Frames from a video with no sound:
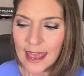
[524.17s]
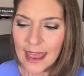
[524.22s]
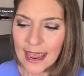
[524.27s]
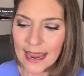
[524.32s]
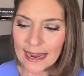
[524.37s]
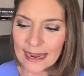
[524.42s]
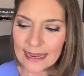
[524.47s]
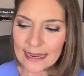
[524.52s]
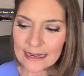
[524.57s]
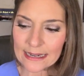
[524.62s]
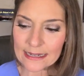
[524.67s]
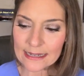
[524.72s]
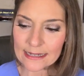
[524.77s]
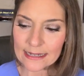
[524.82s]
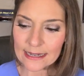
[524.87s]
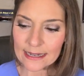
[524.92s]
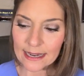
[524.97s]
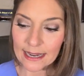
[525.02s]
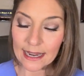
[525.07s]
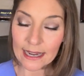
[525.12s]

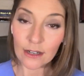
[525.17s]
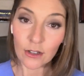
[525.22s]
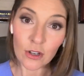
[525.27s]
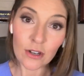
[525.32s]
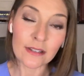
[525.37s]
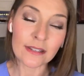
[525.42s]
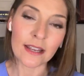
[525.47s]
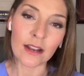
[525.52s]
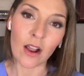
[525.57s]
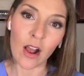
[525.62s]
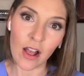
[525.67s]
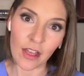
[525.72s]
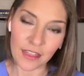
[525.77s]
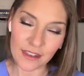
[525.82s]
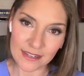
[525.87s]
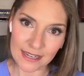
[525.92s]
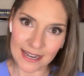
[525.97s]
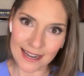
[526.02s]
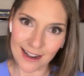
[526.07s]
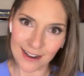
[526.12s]
And it looks like all the
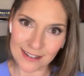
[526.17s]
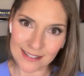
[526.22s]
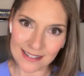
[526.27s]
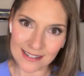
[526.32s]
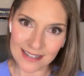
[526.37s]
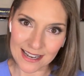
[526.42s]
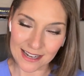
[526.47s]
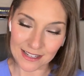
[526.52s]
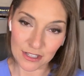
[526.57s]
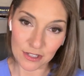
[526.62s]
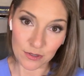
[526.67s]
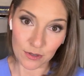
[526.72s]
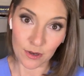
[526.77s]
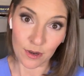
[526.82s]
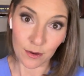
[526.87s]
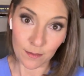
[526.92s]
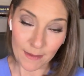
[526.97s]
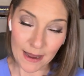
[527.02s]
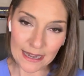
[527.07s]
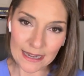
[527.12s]
daycares in Texas,
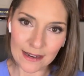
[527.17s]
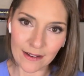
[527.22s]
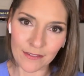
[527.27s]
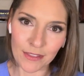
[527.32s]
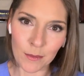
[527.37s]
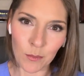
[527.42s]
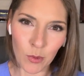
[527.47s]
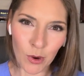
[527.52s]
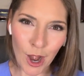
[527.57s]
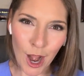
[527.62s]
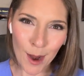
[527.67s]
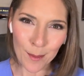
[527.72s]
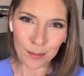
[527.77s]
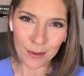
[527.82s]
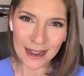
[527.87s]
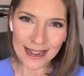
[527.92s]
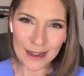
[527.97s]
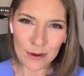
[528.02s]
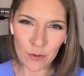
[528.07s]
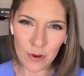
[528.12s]
or many of them, were
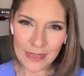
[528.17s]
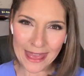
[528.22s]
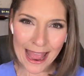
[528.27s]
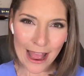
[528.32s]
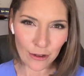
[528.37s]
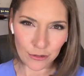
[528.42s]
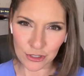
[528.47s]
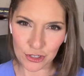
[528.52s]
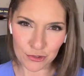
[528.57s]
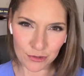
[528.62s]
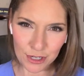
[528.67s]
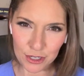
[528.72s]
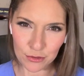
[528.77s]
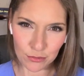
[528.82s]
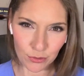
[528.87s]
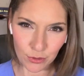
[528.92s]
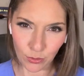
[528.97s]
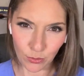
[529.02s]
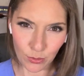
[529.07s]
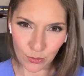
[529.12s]
operating without strict
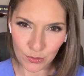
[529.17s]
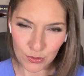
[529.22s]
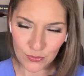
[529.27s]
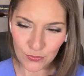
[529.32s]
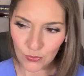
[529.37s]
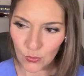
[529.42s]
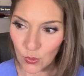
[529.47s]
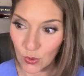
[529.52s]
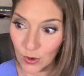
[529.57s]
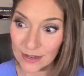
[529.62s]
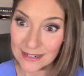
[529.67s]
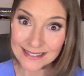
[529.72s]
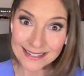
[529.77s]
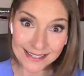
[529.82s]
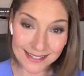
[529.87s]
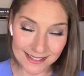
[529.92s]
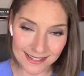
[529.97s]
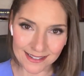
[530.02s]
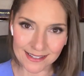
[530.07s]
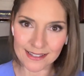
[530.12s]
rules for
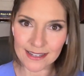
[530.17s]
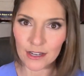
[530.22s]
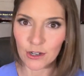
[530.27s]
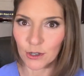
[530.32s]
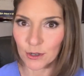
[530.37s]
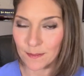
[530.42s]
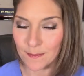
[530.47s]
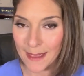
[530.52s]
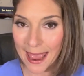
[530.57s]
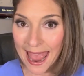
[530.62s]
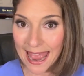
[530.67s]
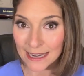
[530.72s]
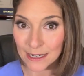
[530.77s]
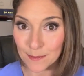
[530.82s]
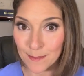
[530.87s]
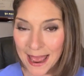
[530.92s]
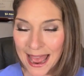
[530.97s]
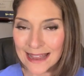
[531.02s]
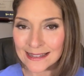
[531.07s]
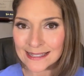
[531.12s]
distancing and
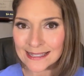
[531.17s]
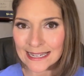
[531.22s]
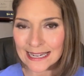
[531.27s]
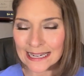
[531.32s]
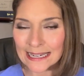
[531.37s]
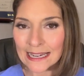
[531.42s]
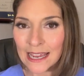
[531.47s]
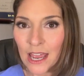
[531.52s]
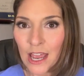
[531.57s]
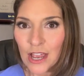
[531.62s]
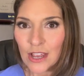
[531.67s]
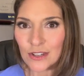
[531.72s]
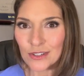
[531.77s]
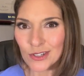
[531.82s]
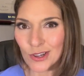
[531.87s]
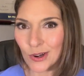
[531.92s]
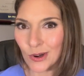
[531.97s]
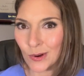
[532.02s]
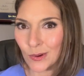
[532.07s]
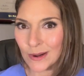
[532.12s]
masking.
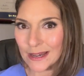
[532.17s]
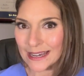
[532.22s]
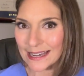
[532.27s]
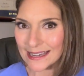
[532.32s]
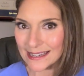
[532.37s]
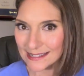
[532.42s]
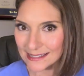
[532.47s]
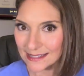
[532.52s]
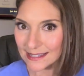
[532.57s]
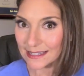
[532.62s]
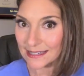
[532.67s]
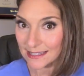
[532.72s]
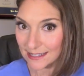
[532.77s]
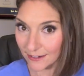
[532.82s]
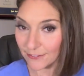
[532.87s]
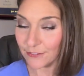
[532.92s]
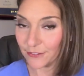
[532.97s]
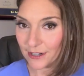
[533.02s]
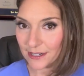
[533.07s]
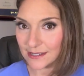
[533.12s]
So is the
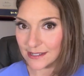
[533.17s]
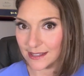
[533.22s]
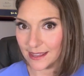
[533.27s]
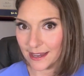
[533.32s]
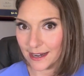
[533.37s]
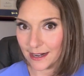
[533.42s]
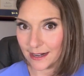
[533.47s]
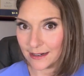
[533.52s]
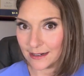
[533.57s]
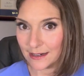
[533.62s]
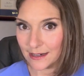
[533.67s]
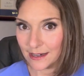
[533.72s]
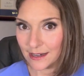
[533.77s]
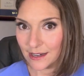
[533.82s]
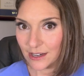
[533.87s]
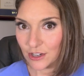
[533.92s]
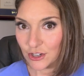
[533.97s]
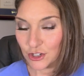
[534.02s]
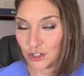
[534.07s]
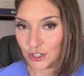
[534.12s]
difference there
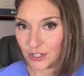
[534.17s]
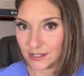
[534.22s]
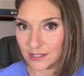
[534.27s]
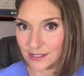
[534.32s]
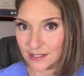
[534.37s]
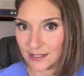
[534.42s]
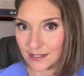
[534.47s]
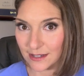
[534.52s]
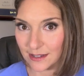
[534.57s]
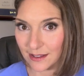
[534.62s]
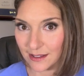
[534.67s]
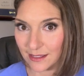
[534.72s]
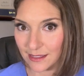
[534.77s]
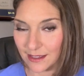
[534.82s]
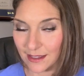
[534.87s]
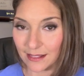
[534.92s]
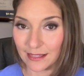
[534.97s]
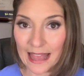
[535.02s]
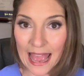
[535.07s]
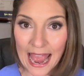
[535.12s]
just
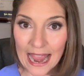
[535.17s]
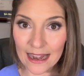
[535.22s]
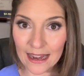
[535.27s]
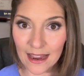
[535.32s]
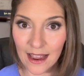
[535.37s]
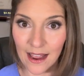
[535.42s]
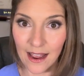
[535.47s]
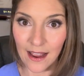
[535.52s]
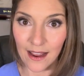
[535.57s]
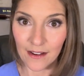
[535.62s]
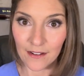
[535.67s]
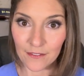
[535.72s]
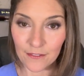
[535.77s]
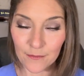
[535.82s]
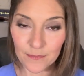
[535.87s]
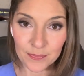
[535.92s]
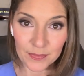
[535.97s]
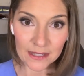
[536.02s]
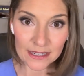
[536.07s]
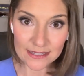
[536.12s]
the lack of
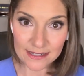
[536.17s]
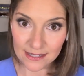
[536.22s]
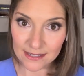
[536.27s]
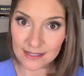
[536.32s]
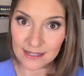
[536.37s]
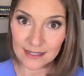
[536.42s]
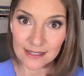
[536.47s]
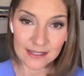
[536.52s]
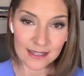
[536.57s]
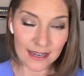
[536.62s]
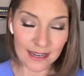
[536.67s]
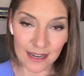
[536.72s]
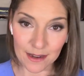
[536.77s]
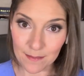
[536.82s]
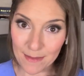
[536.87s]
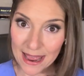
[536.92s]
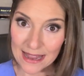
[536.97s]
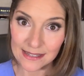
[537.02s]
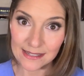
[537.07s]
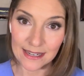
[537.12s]
distancing and
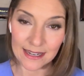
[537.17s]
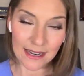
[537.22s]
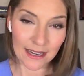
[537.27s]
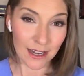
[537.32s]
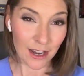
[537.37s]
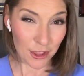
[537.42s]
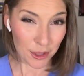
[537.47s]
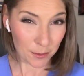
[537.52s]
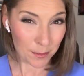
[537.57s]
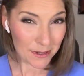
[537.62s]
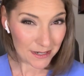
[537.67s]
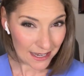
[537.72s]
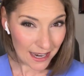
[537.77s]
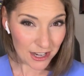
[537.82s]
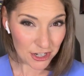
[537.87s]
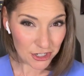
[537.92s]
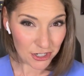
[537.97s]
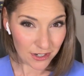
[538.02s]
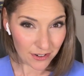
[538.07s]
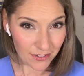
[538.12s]
masking and other
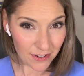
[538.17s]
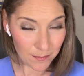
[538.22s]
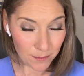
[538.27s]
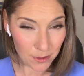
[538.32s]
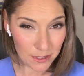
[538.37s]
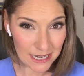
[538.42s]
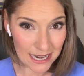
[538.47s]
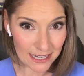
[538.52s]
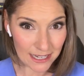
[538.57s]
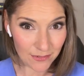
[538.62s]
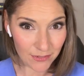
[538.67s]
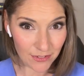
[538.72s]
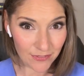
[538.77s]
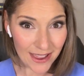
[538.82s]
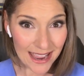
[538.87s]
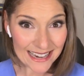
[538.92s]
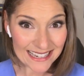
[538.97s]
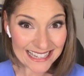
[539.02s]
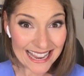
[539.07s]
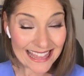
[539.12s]
protective
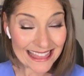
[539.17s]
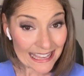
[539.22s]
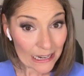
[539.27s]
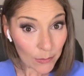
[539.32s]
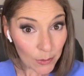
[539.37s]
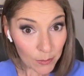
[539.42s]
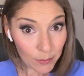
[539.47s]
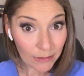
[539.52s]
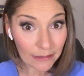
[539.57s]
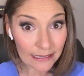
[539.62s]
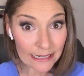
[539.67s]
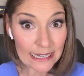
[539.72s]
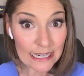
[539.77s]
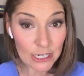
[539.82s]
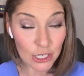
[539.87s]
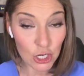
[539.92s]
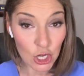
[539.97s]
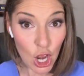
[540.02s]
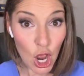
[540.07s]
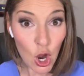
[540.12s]
effects? I think we really need
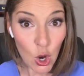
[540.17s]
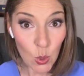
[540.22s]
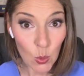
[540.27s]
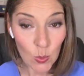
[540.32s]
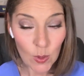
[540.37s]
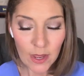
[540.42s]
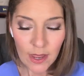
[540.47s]
to know.